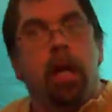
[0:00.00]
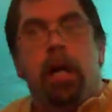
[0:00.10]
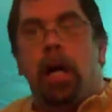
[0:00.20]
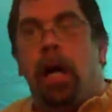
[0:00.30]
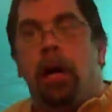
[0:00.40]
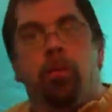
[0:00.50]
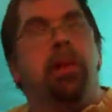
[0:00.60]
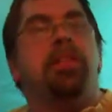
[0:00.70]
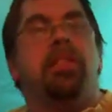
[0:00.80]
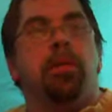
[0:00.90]
We're
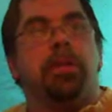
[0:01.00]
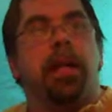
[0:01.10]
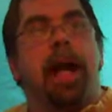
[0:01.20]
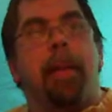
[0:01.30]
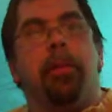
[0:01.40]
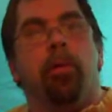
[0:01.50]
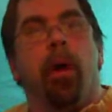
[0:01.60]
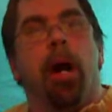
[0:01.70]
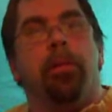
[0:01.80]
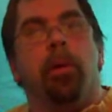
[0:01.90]
going to see what's going to happen to Rob.